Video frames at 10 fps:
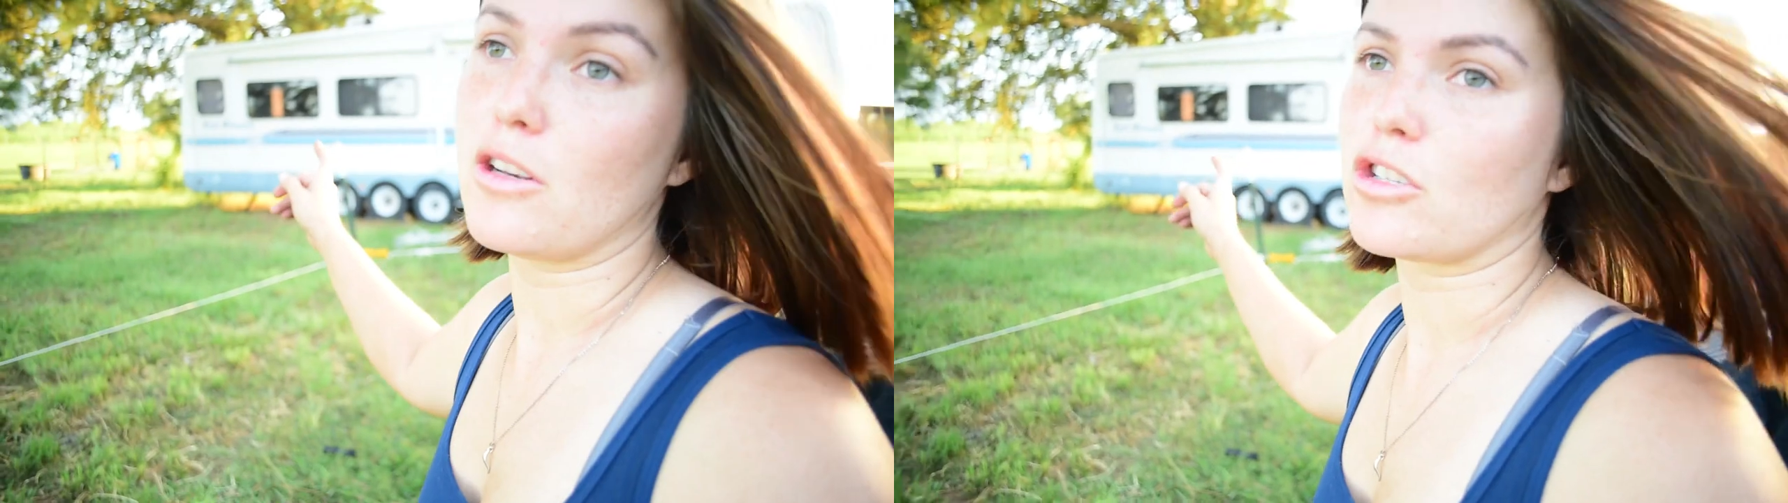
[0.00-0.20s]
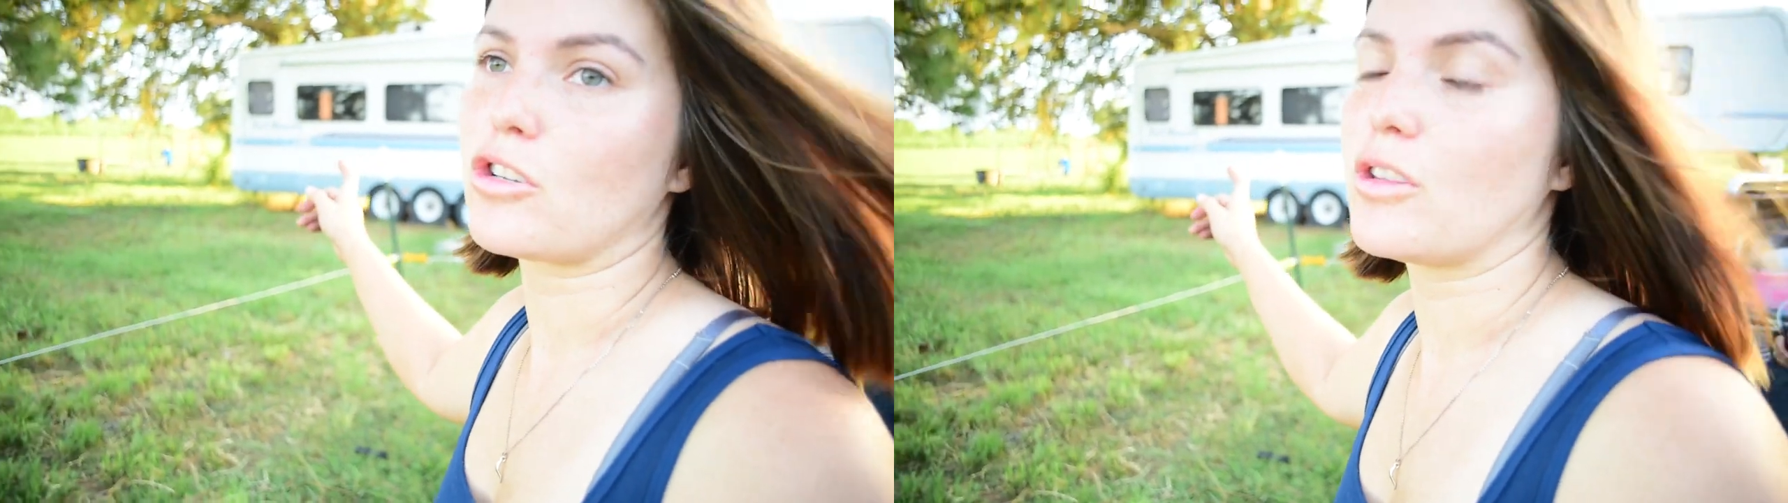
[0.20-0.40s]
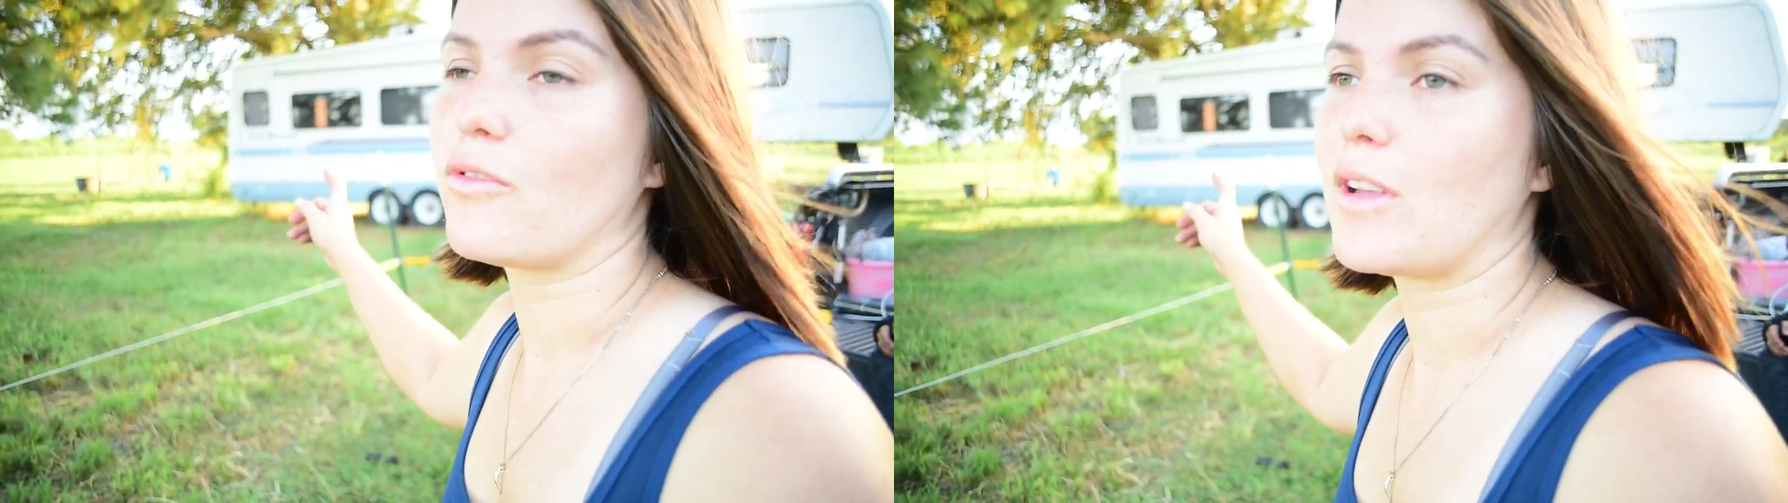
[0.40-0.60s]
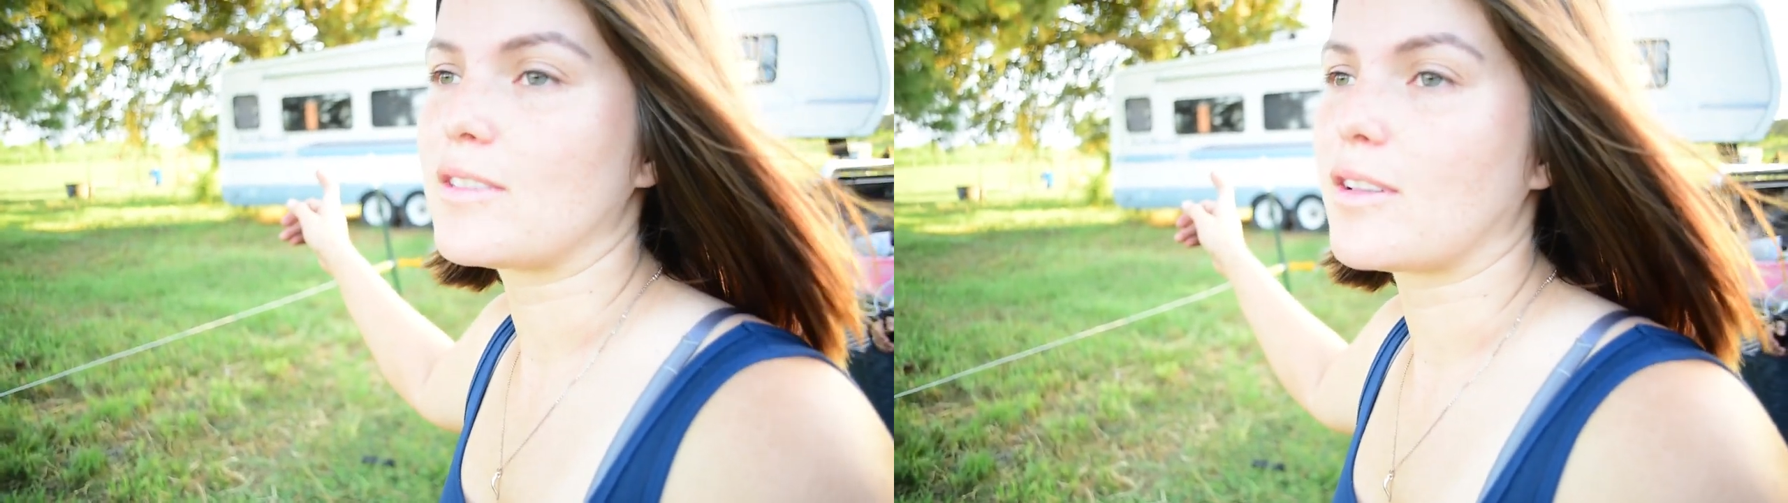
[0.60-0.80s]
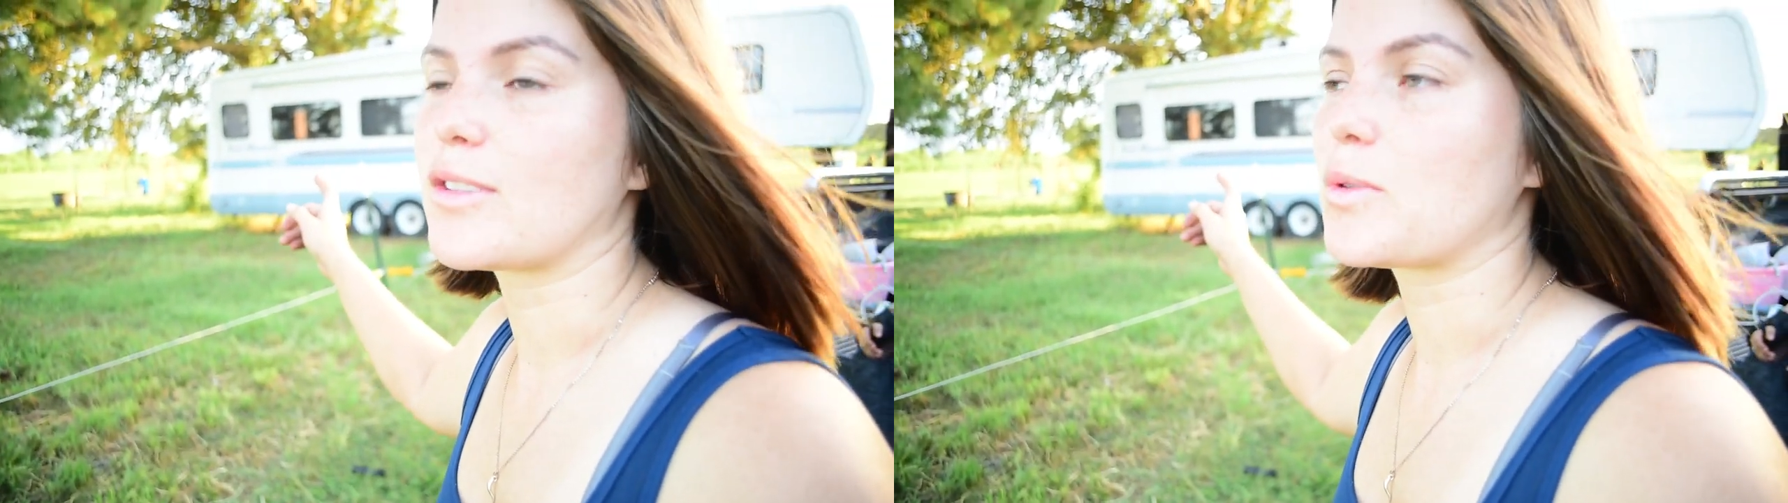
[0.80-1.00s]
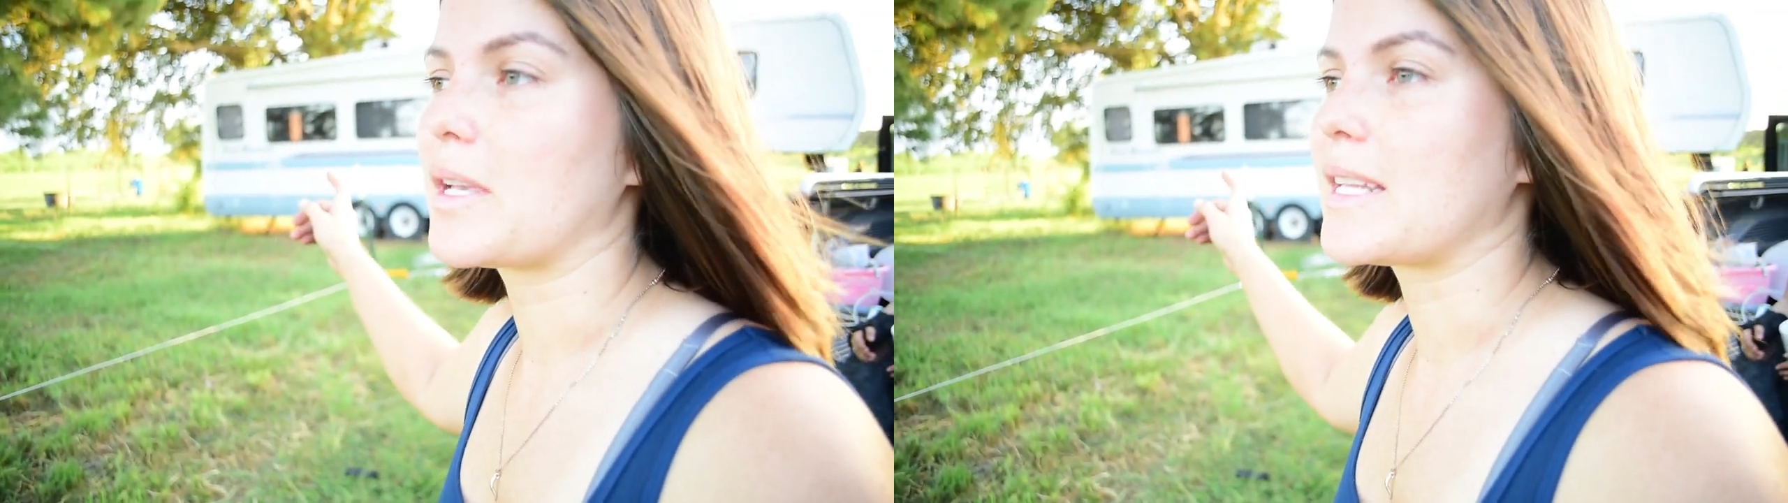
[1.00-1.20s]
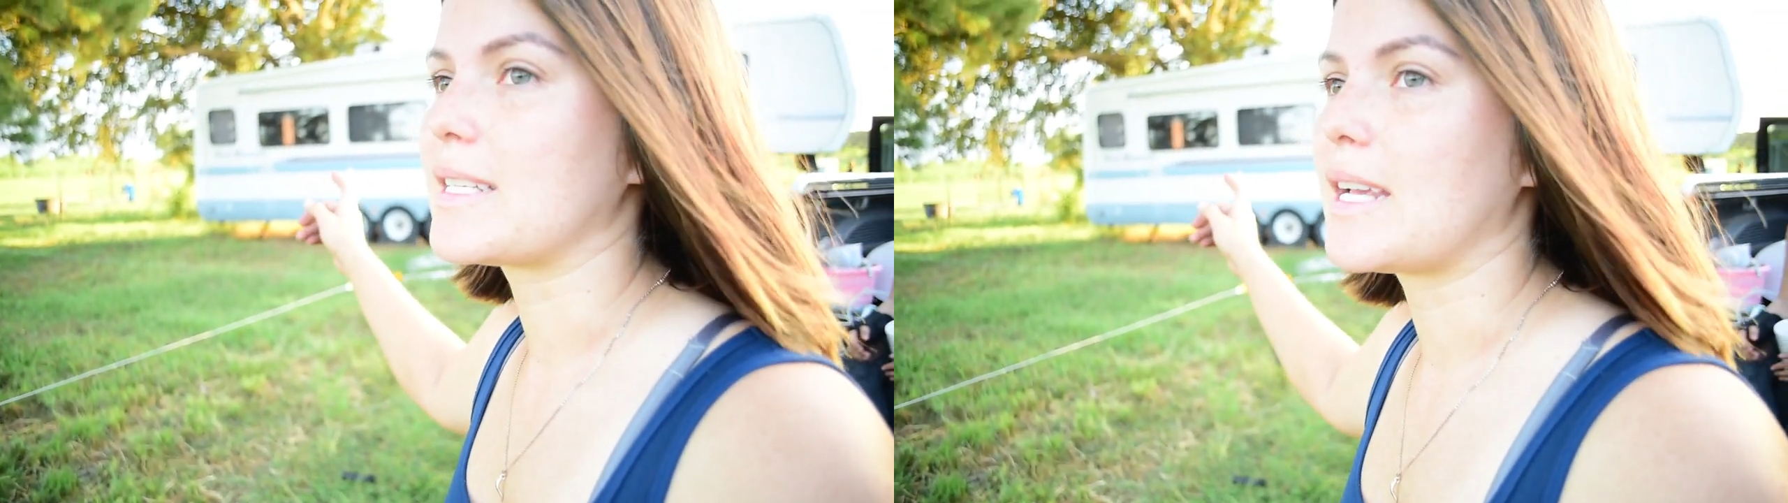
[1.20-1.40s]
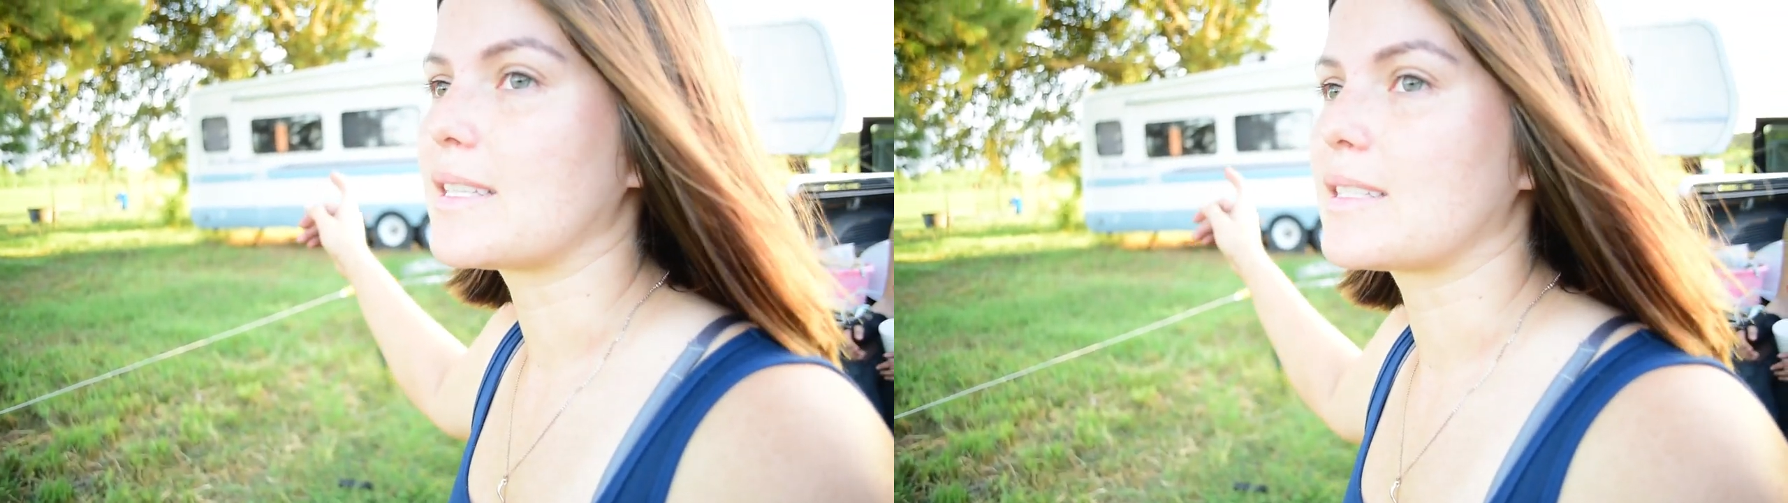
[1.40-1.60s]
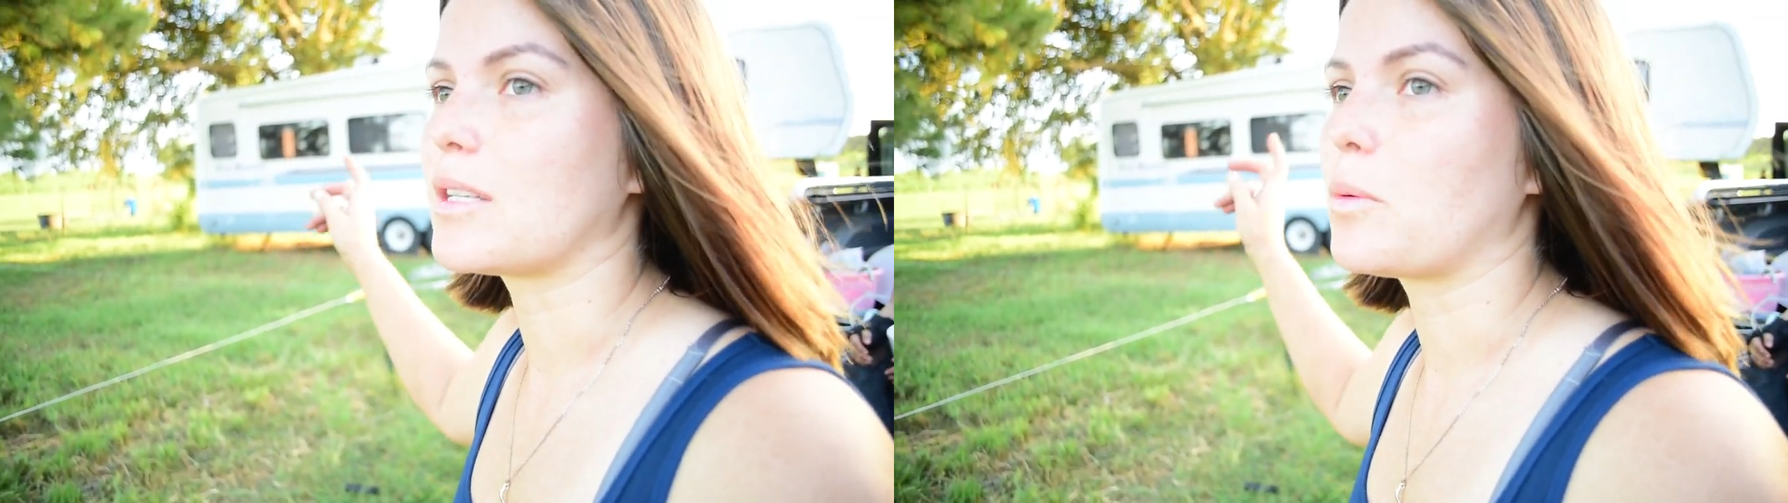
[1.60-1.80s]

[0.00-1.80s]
just turned the fence on so I can test it.